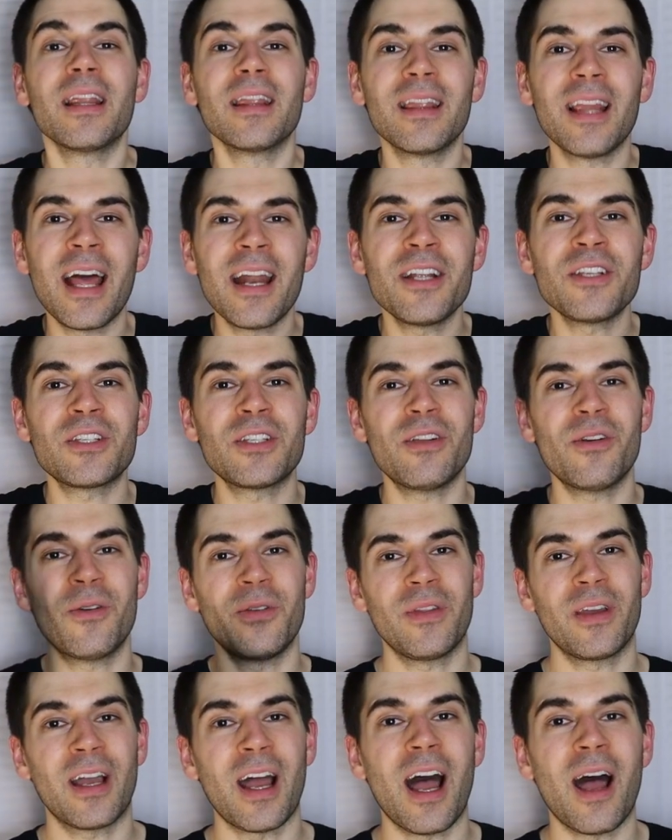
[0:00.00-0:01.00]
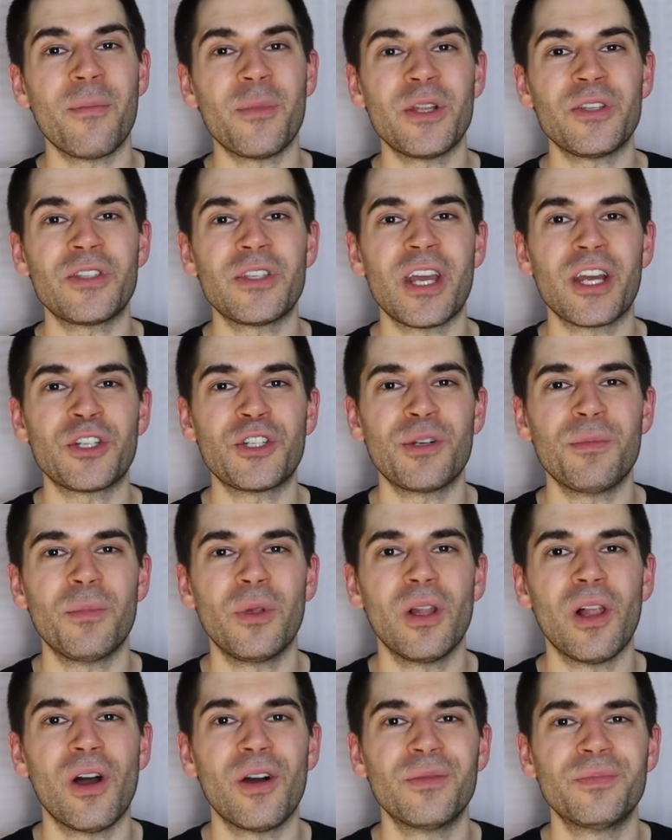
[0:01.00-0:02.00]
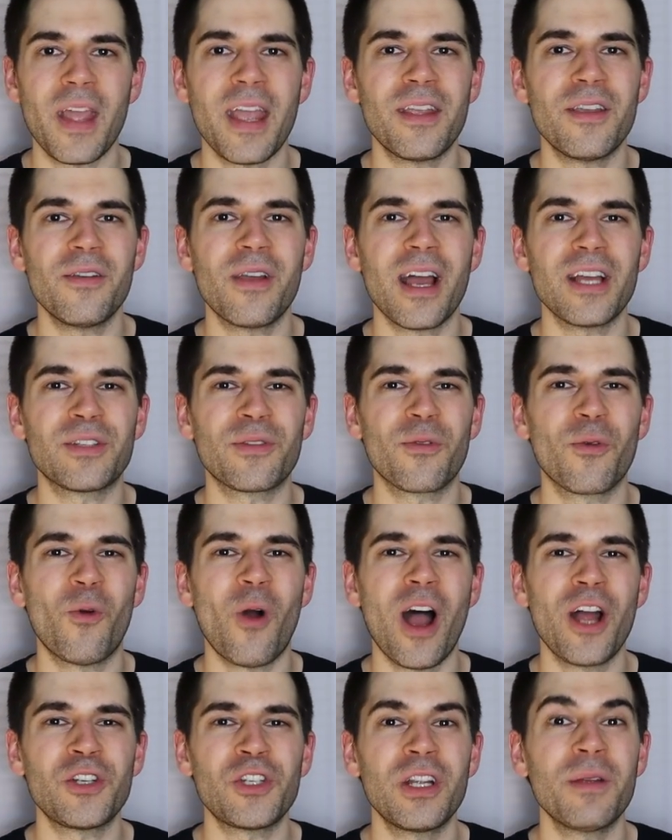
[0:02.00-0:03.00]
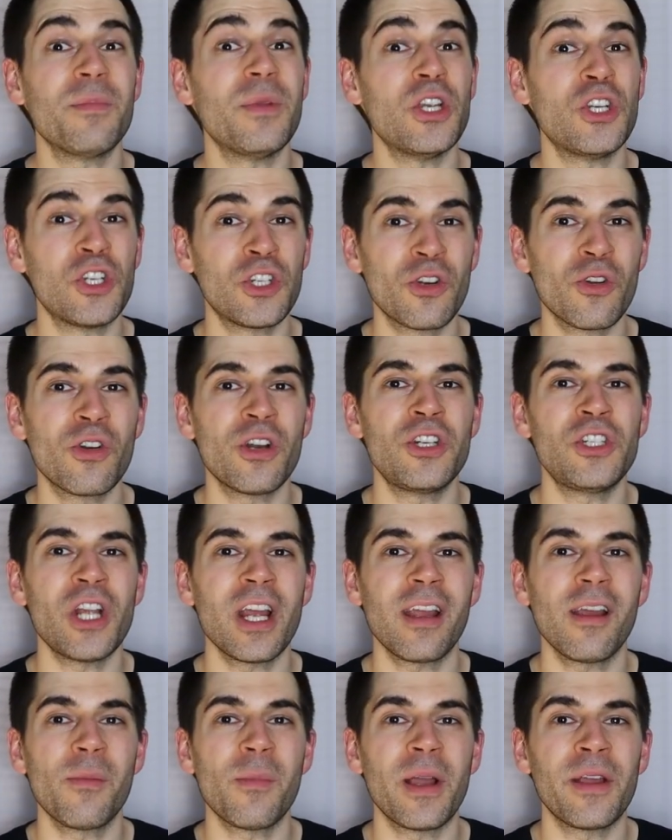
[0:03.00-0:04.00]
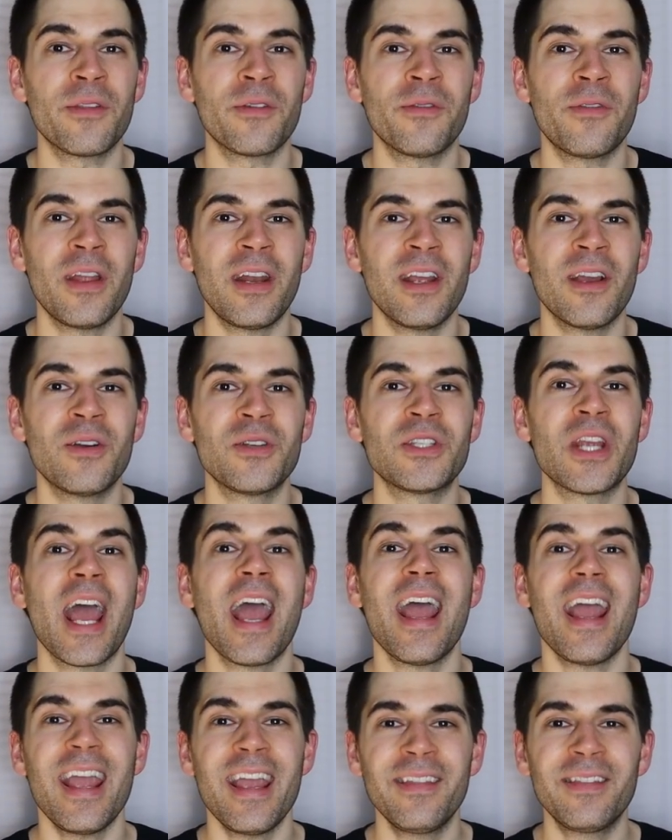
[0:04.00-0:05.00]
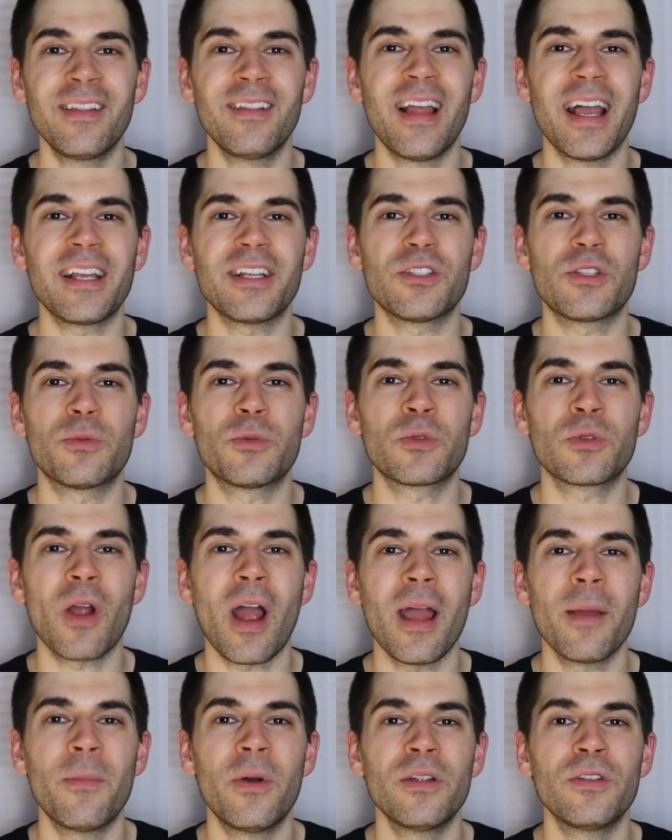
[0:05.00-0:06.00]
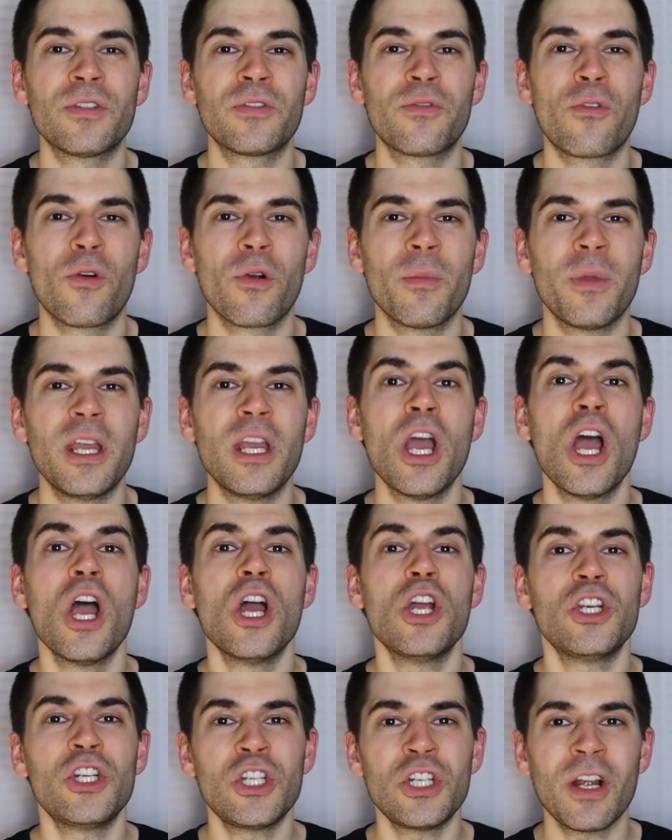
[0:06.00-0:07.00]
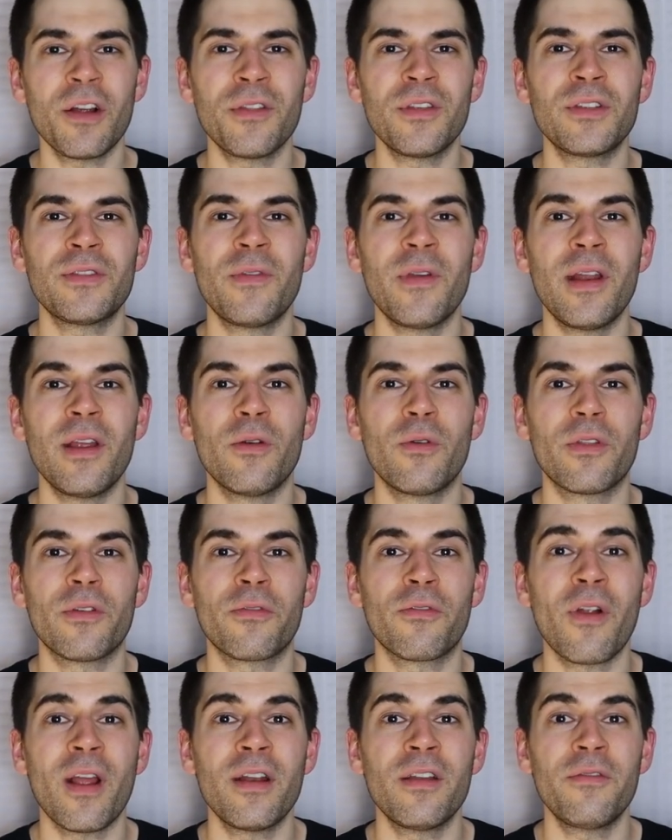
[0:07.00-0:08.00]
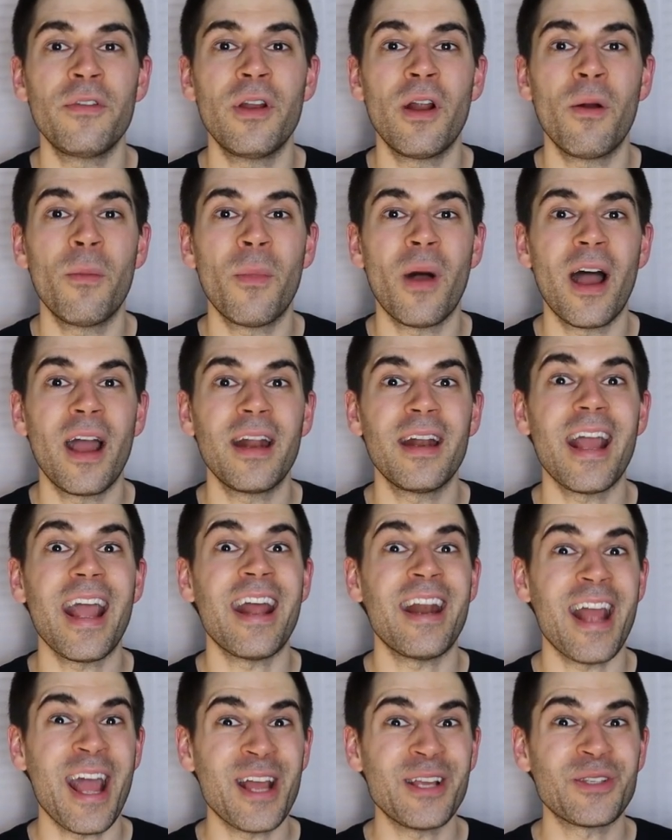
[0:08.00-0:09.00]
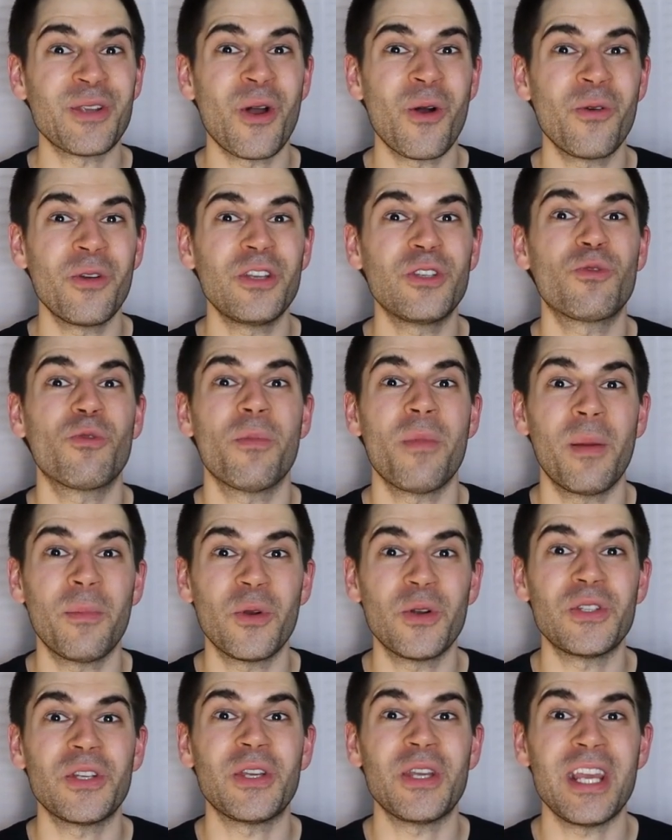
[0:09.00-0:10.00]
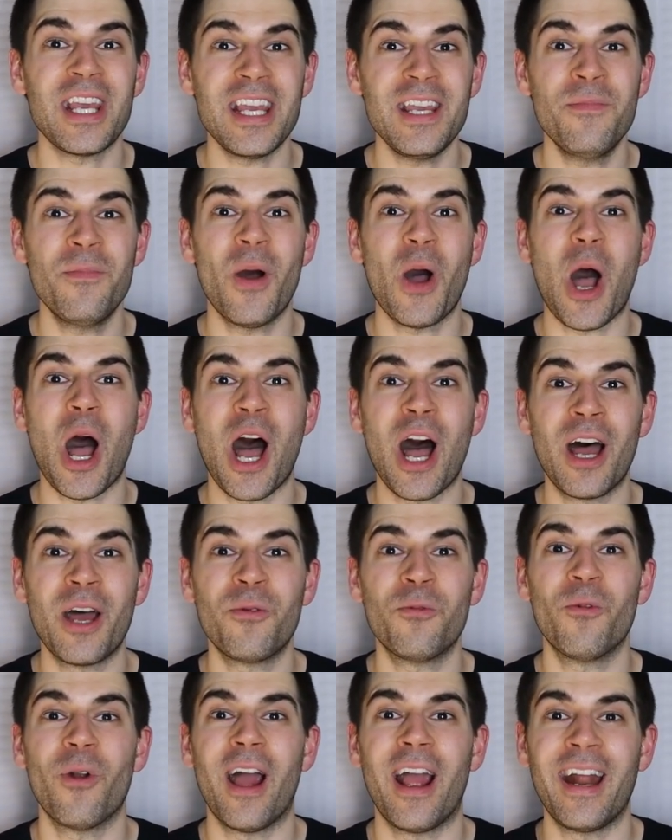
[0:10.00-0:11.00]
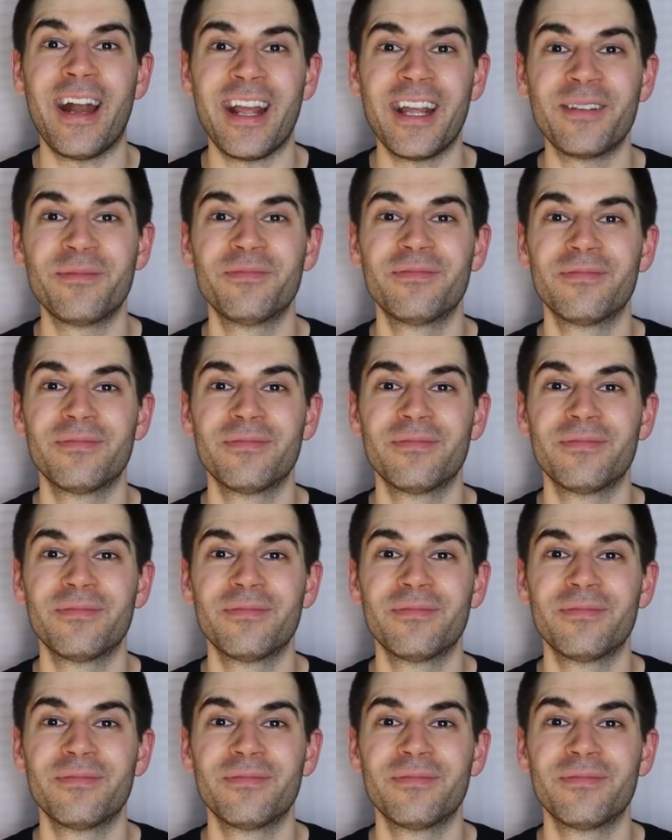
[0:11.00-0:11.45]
Let us know in the comments section below. Thank you guys for watching. Be sure to check out my other videos. Hit the like and subscribe buttons for me. Share this video with a friend if you don't mind. And as always, remember to keep on writing.